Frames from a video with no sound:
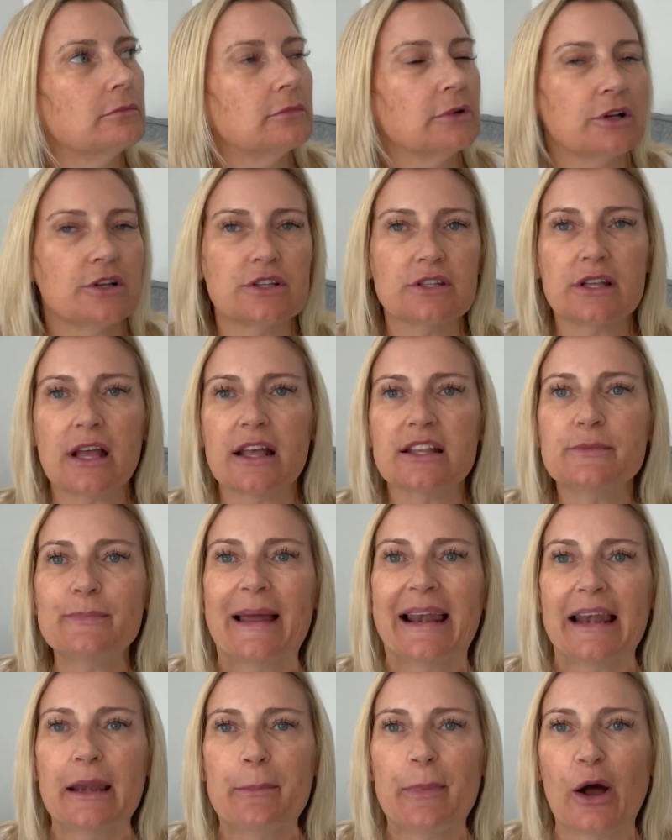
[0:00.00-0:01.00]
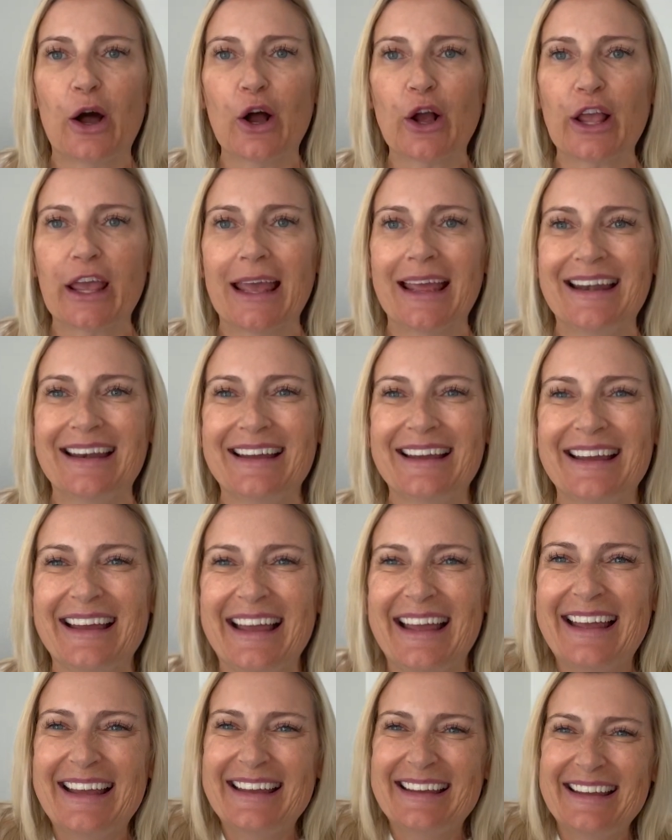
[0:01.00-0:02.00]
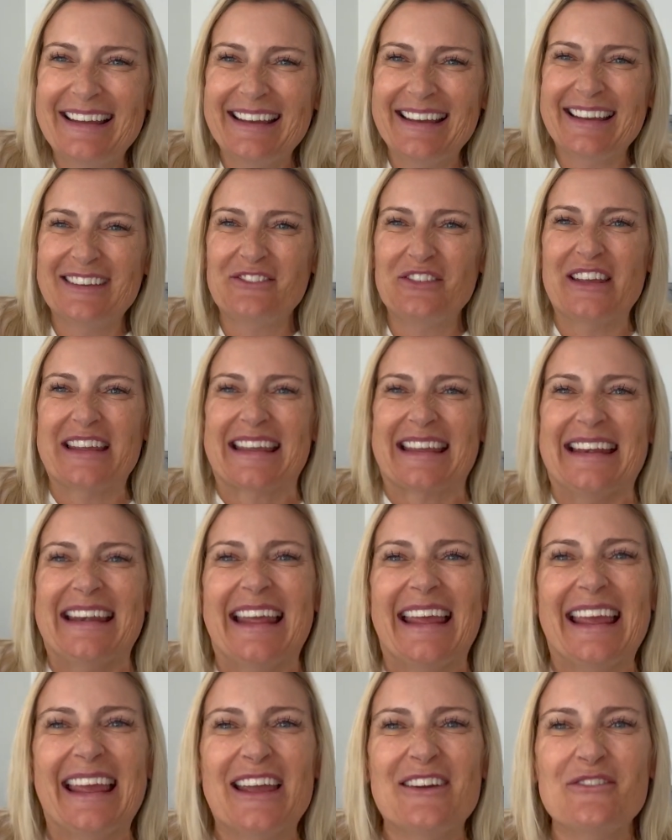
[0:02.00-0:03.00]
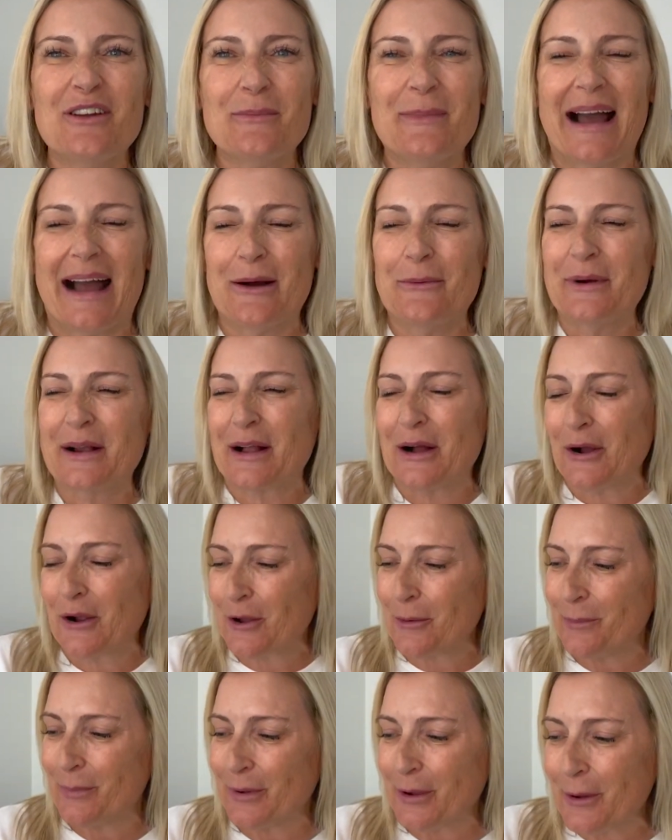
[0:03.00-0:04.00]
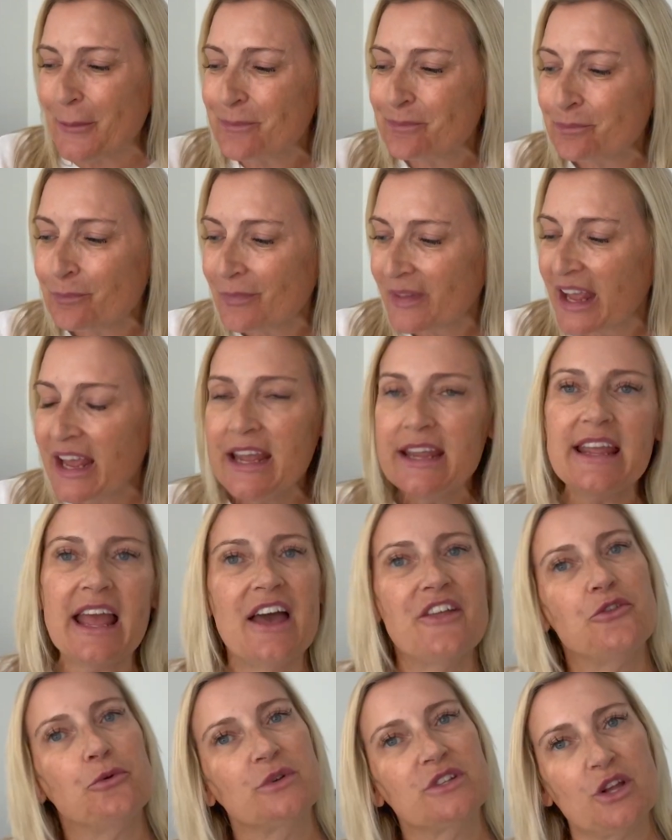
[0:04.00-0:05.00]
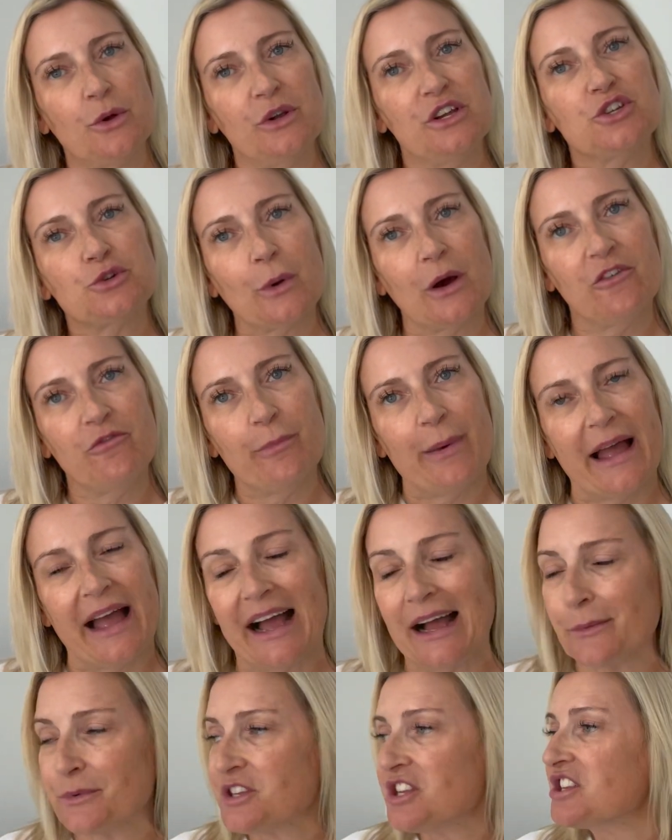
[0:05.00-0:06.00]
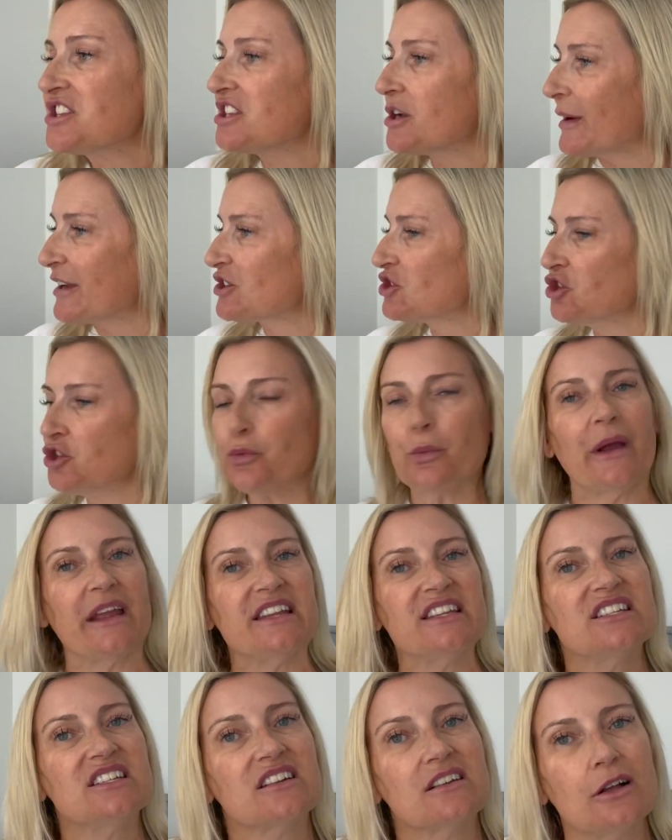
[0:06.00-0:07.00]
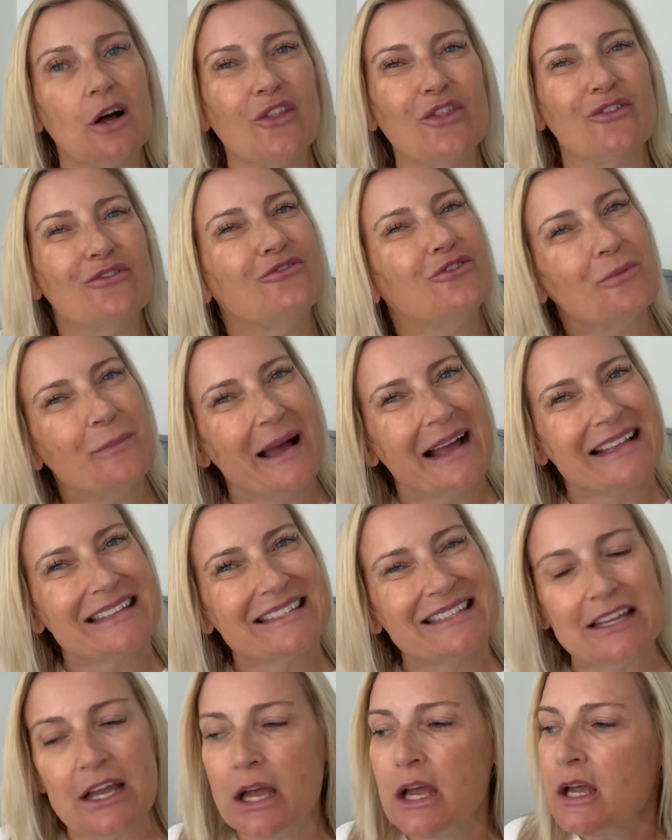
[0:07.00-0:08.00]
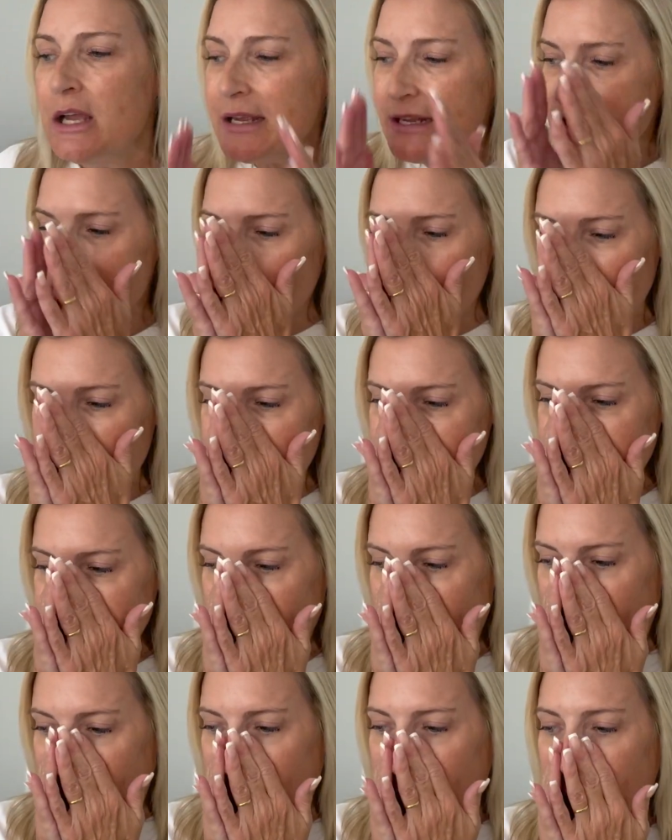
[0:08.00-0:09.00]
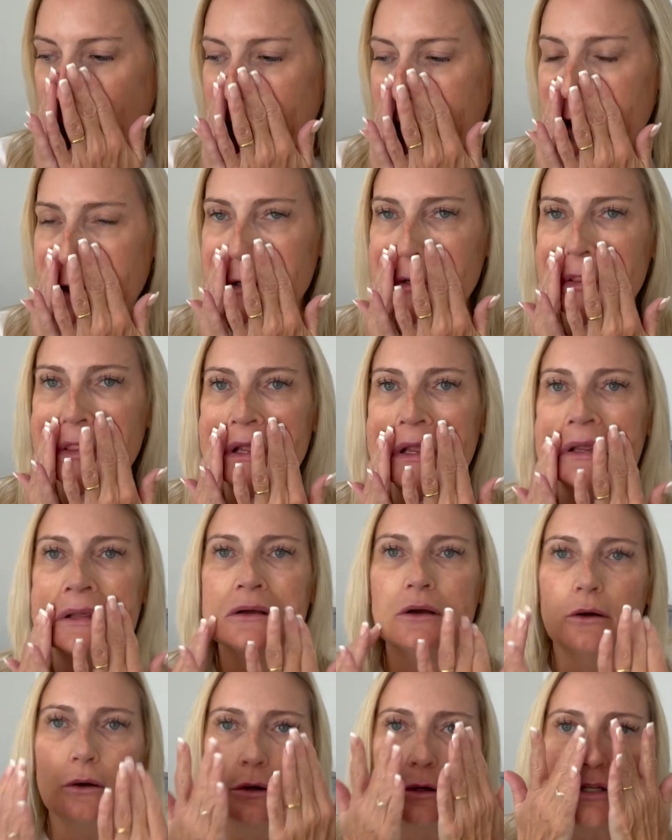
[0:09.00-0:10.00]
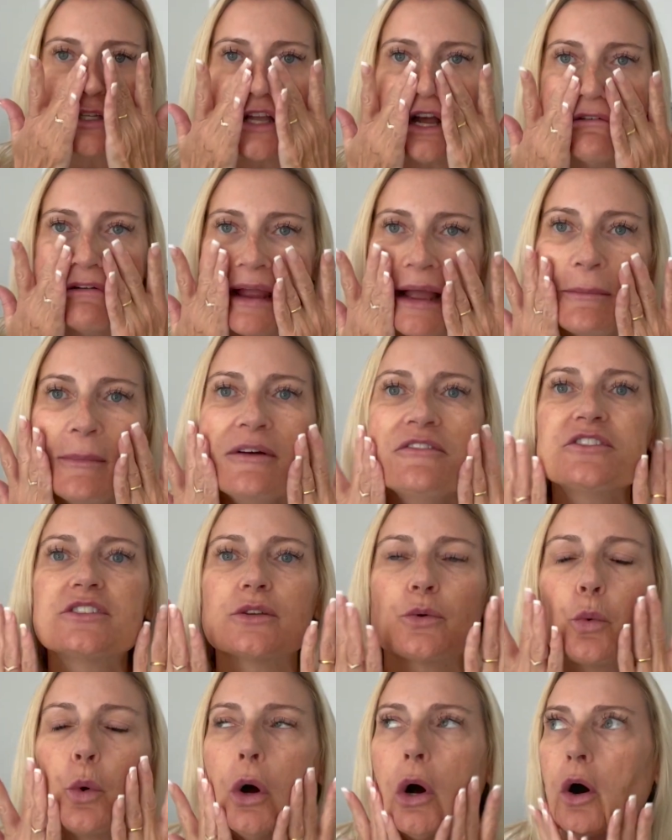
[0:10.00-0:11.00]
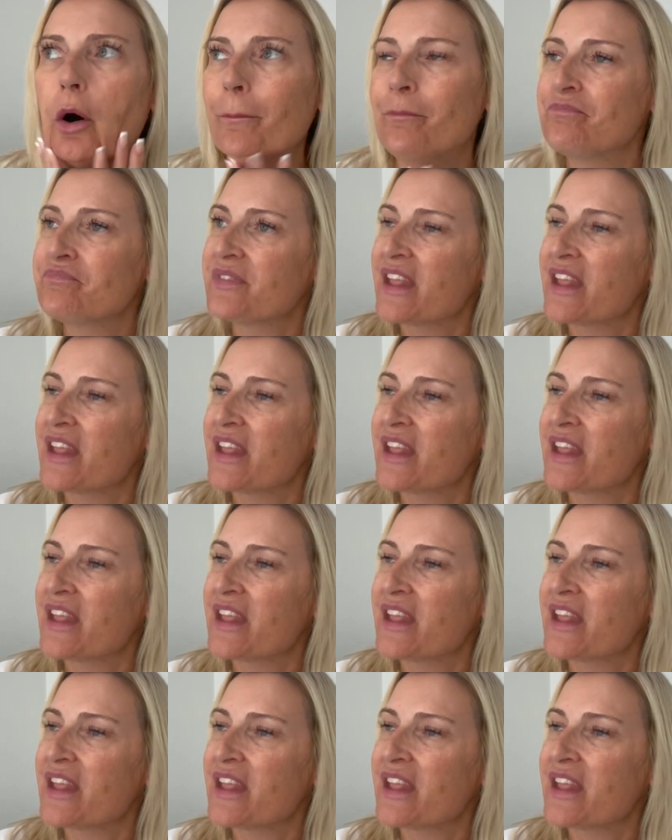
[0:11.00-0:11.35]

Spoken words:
What's that? That's Bentley barking. If you can hear him, our cockapoo. Yeah, there was only £12, so I should have waited and got them from Asda. So if you are in the, oh sorry, I'm ever so warm.